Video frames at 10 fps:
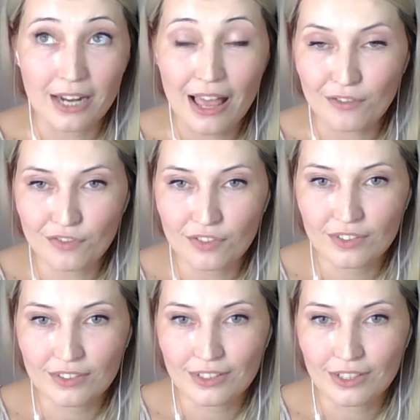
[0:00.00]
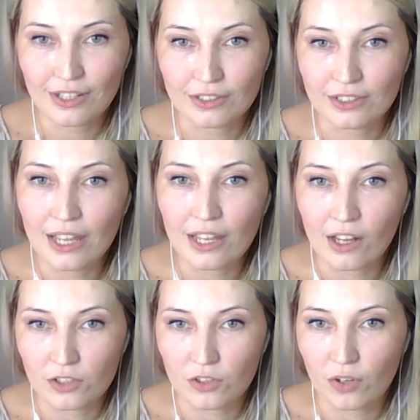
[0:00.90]
double and a half the A
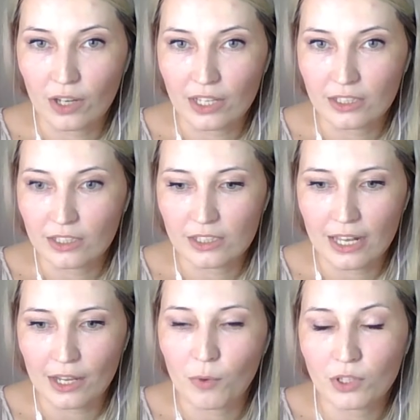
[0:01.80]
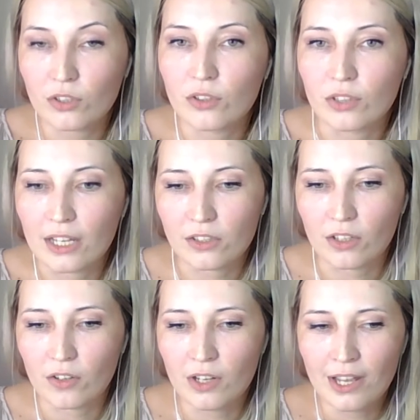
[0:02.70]
ACOS, you know, and it's like what to do next,
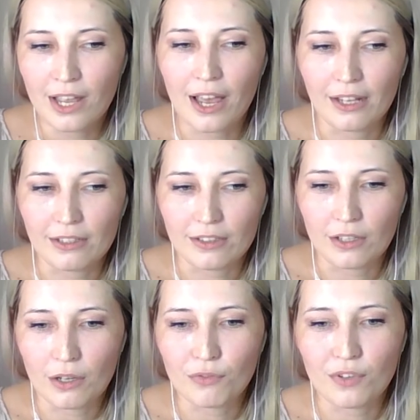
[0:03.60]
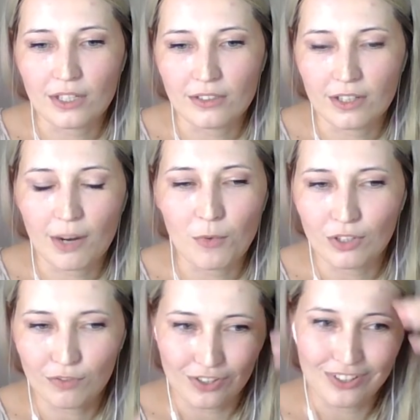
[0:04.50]
you know. And uh, a friend,
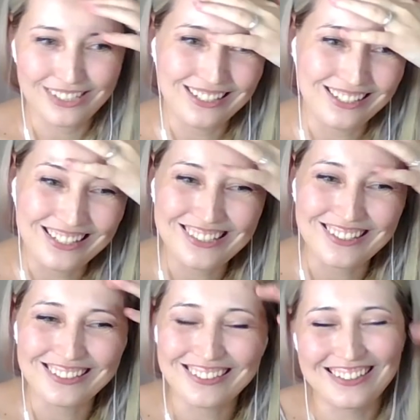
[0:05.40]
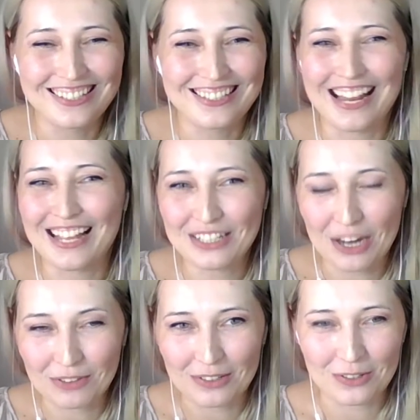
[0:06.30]
Ramon, if you're listening to this, like,
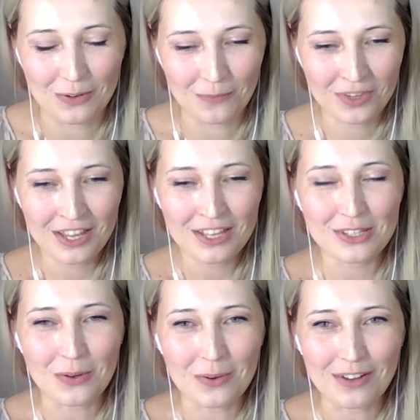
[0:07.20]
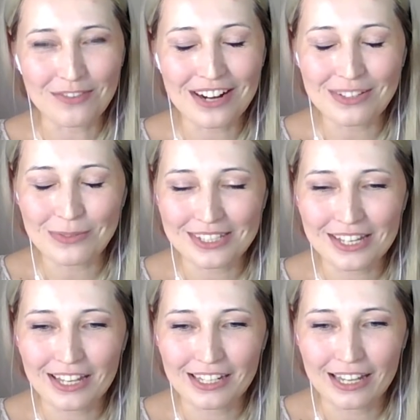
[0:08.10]
shout out to you. So a friend was
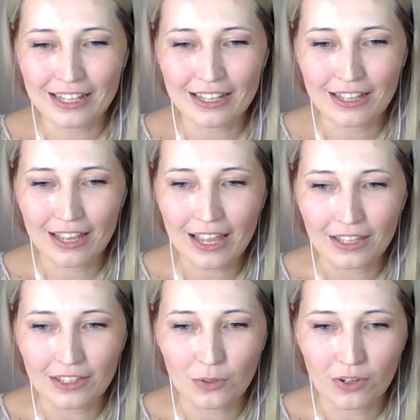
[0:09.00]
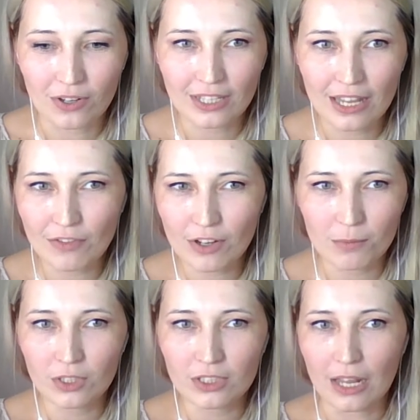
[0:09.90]
saying, like, hey, you already have a
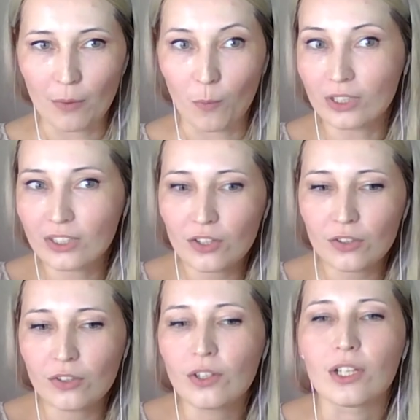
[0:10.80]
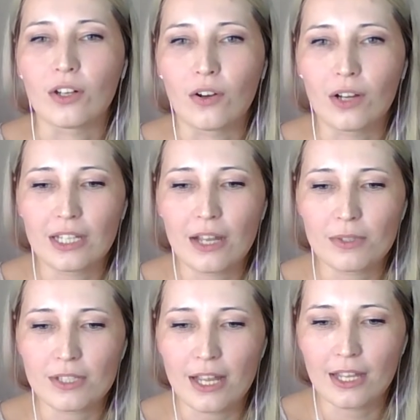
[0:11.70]
community, like, what are you doing, you know? And I
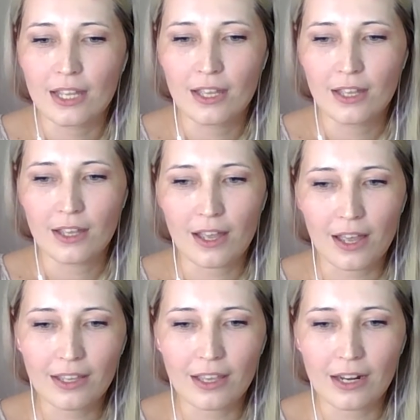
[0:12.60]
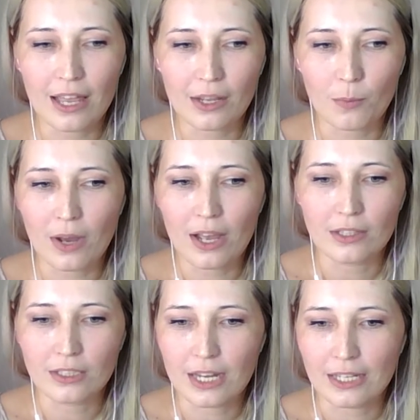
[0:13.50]
was like, heck yeah, like
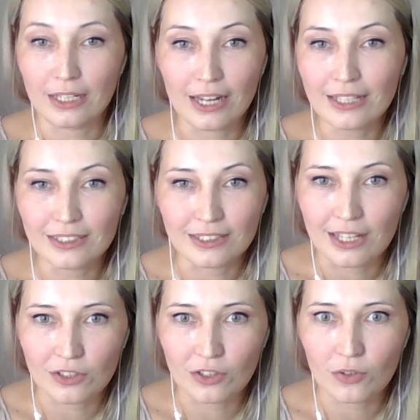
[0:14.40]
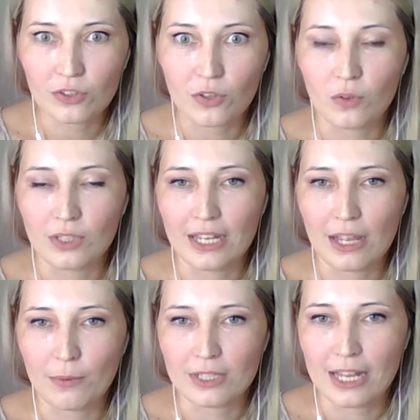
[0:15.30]
why did I neglected that? You know. So
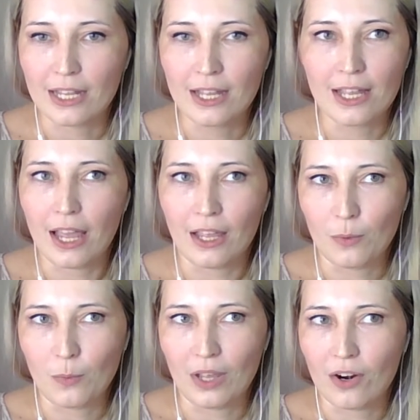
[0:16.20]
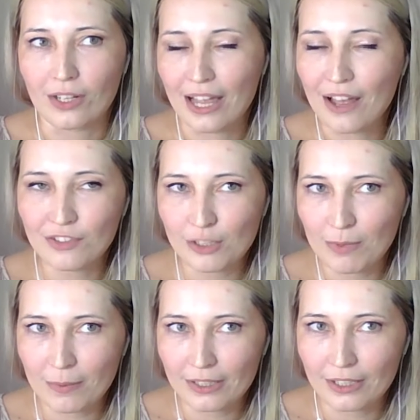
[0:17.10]
then I was like, hey, we already have these
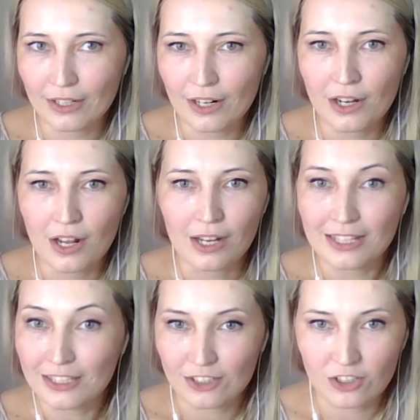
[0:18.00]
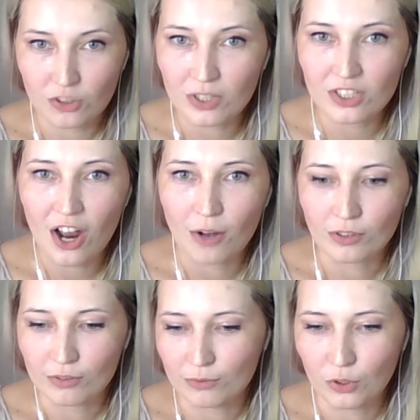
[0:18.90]
people here. Let's just reach
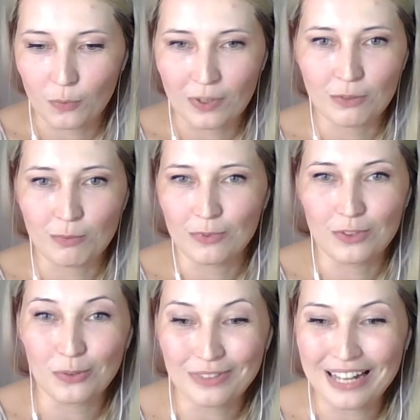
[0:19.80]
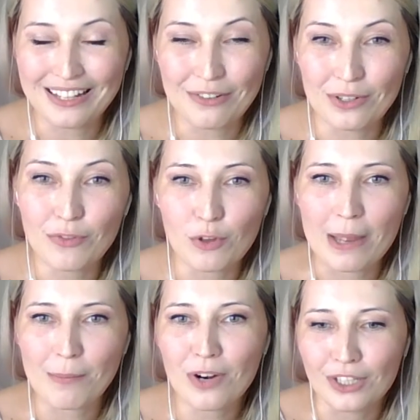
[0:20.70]
out. Do you want to, to like review
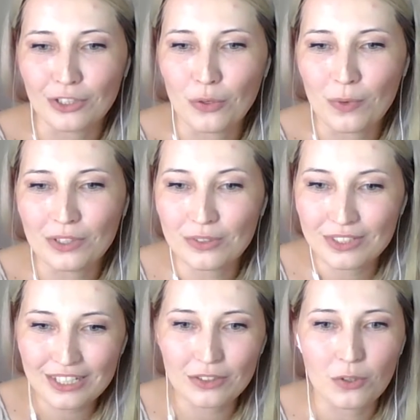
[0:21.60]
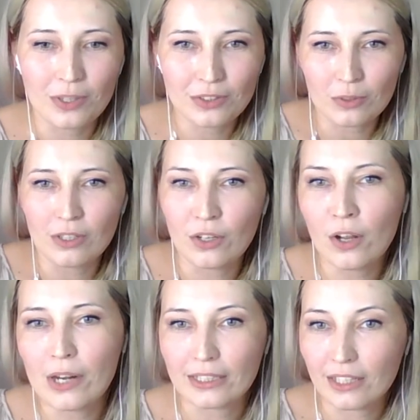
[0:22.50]
my product? Do you want to see? Do you want to you
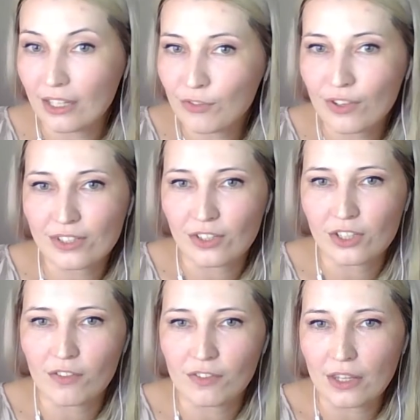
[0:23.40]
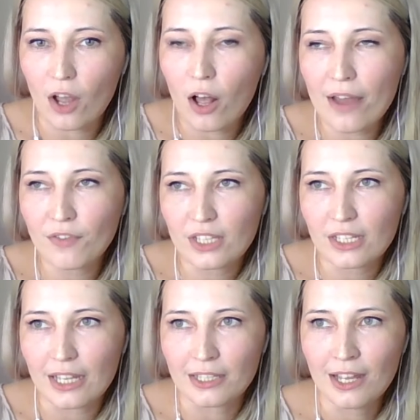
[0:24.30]
know like the influencer stuff? That
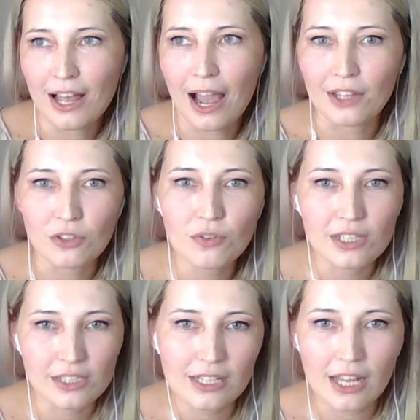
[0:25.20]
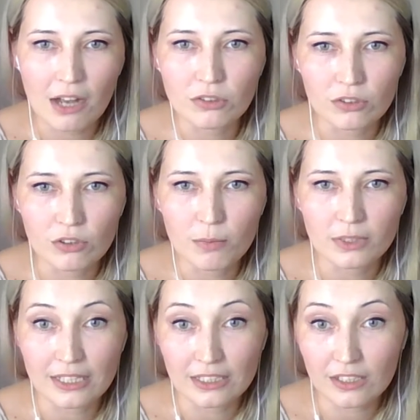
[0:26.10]
everything that I knew exactly how to do,
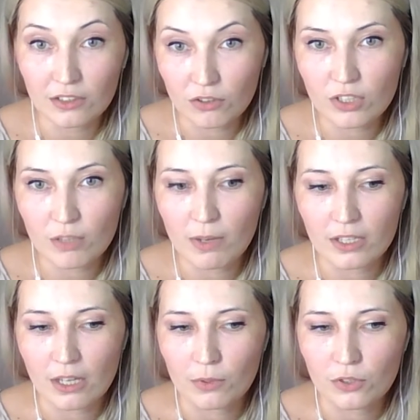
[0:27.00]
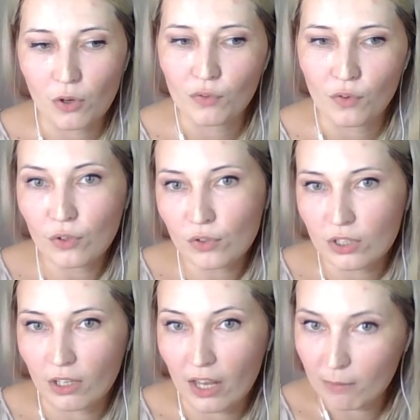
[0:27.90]
but I didn't use it because I was so
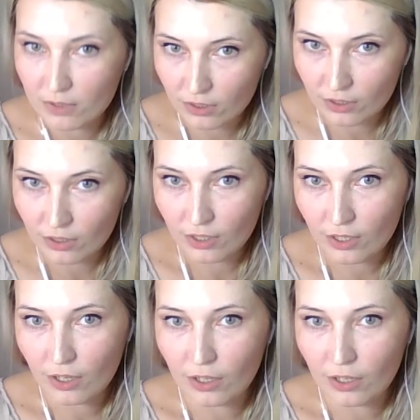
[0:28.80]
focused on Amazon